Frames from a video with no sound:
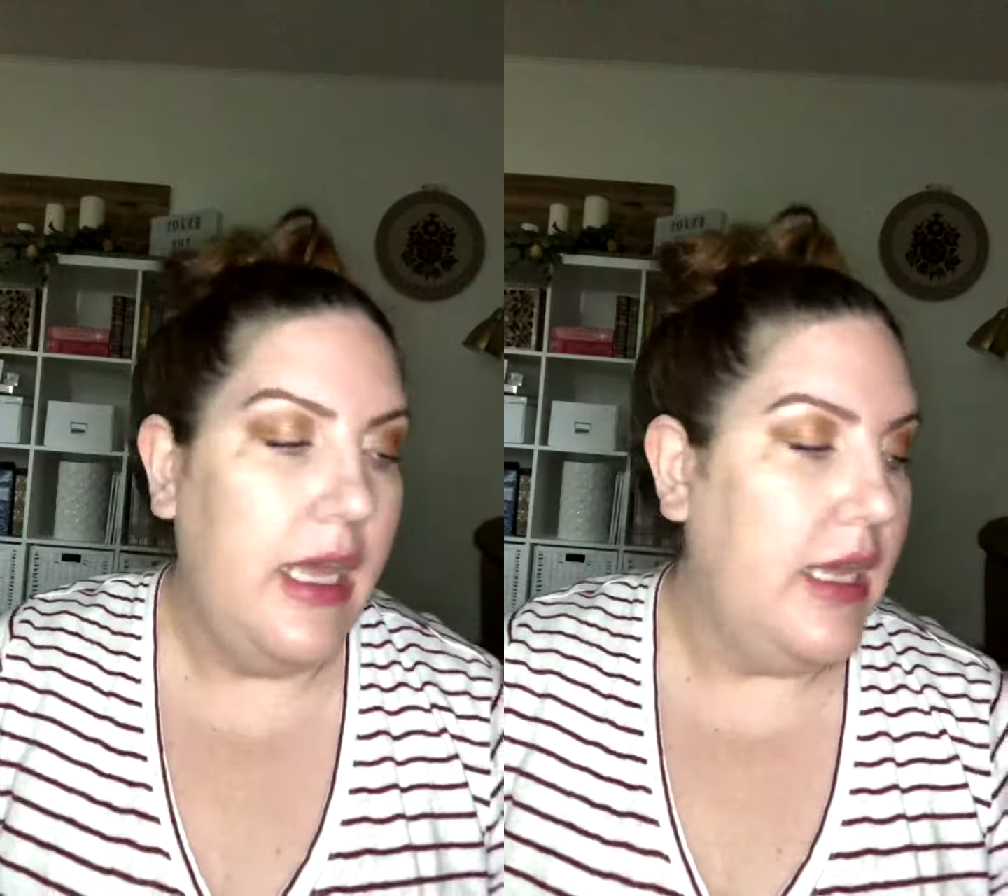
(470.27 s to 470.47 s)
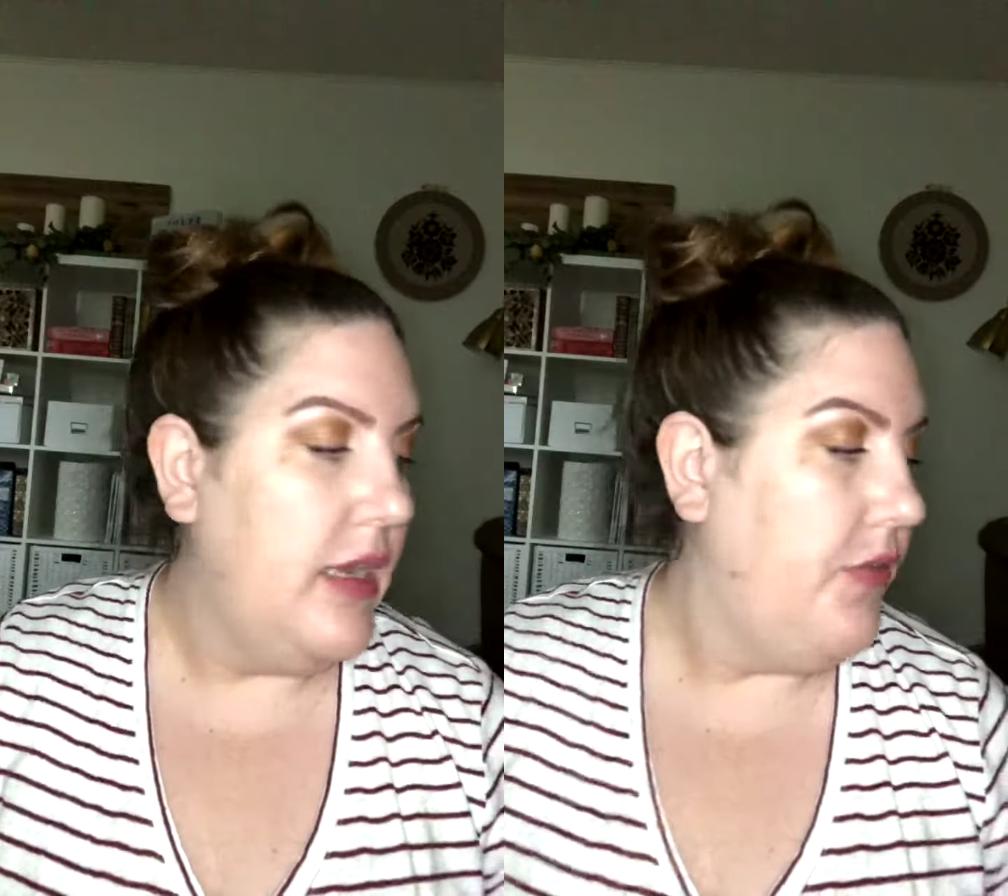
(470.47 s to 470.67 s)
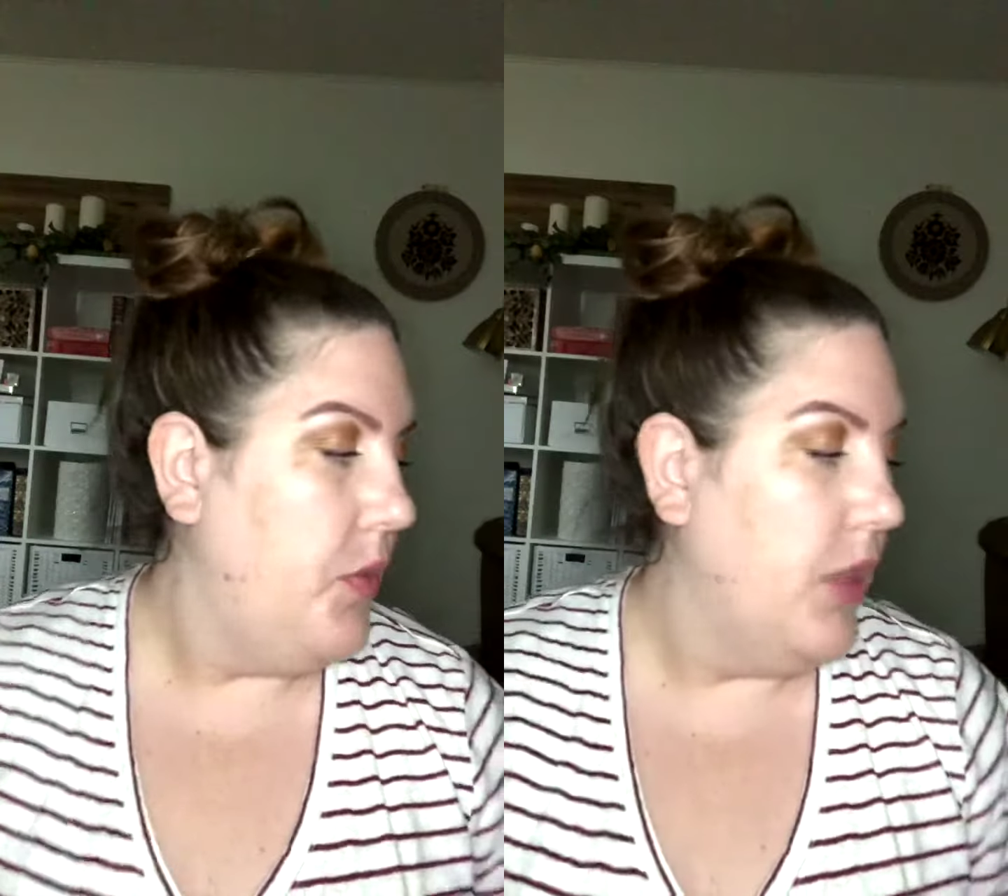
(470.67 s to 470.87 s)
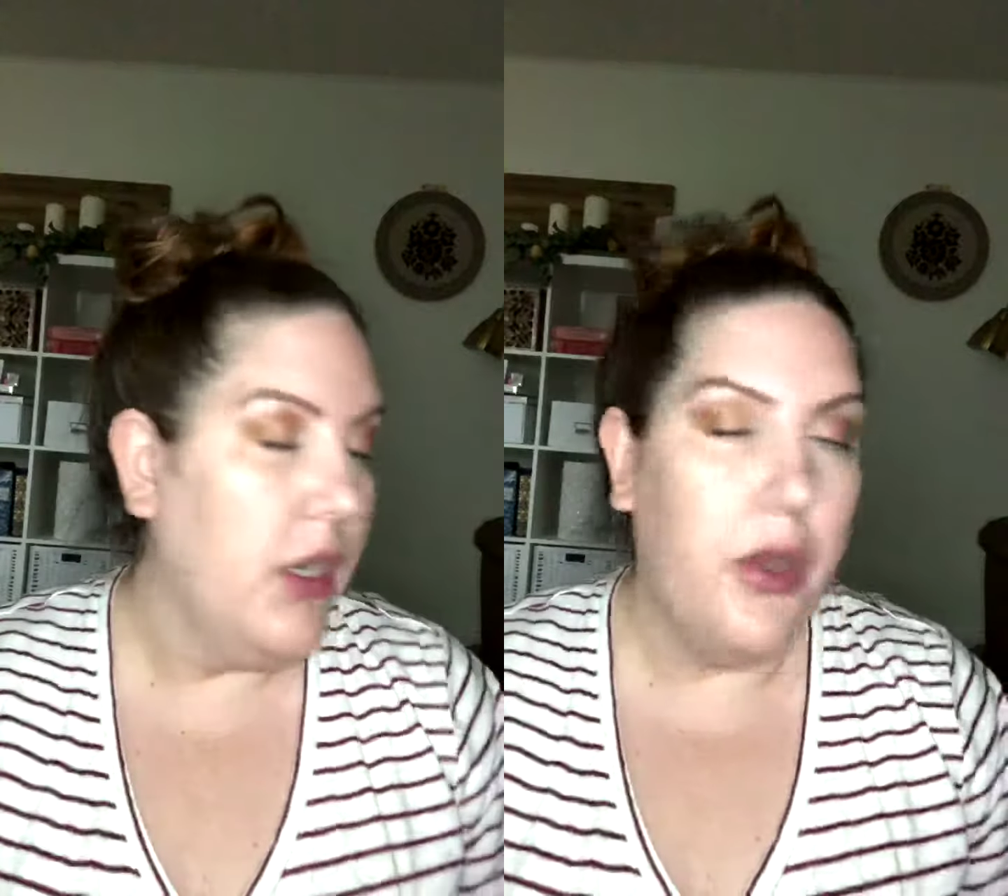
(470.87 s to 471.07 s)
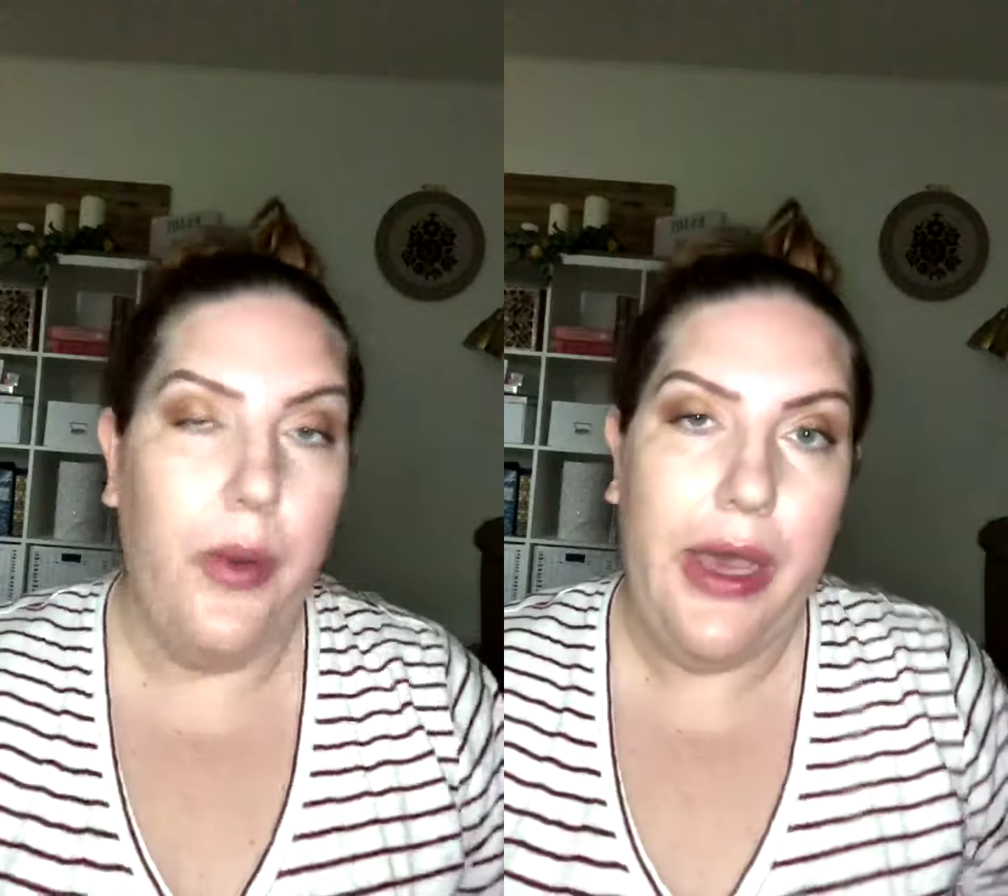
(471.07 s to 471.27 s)
And if you want to
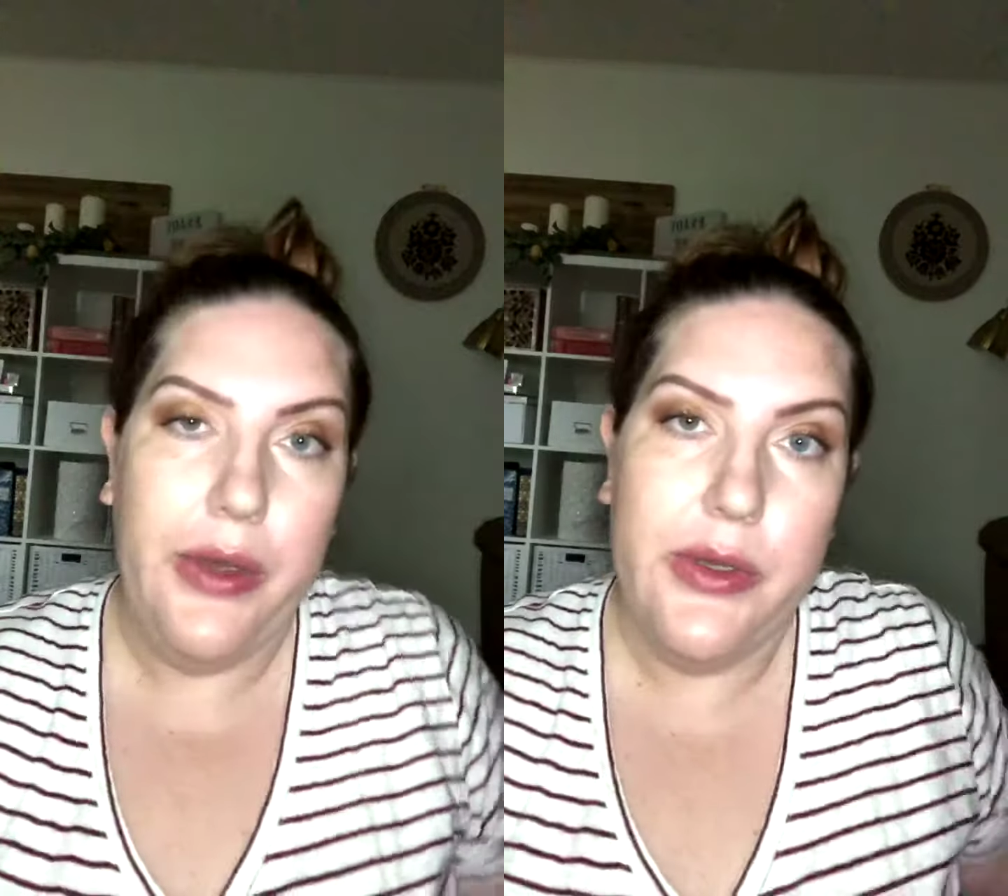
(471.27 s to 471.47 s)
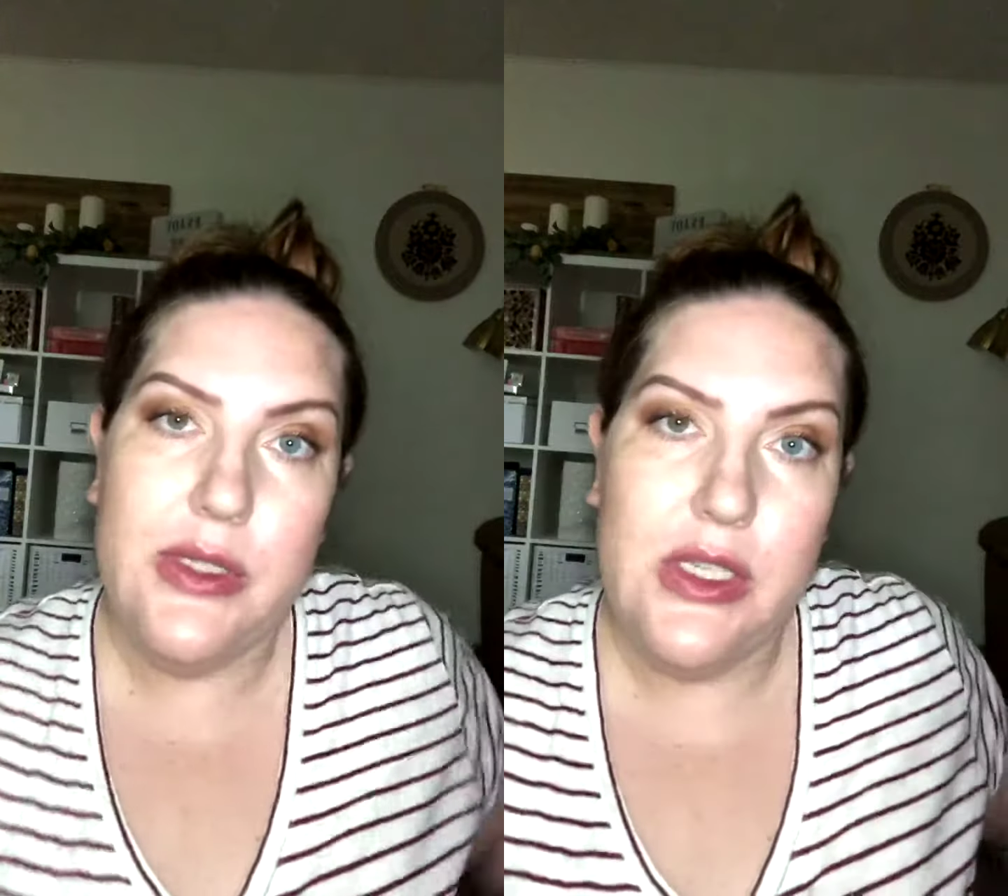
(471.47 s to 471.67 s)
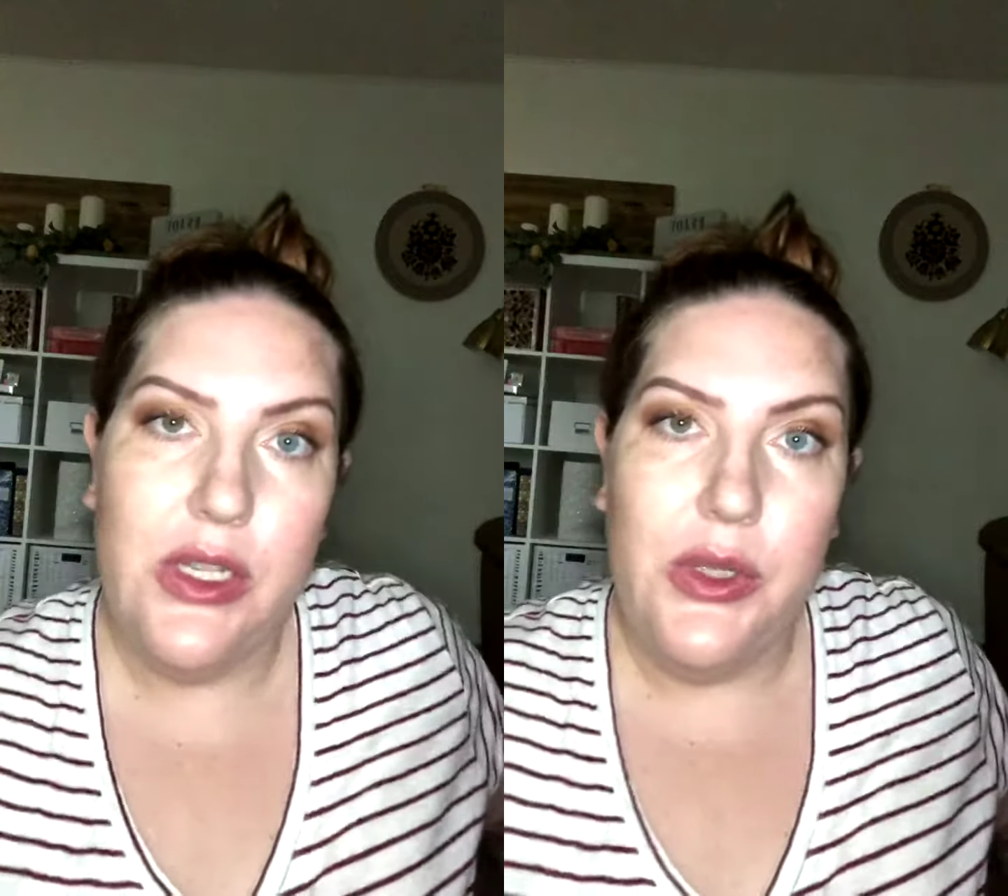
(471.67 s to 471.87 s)
go out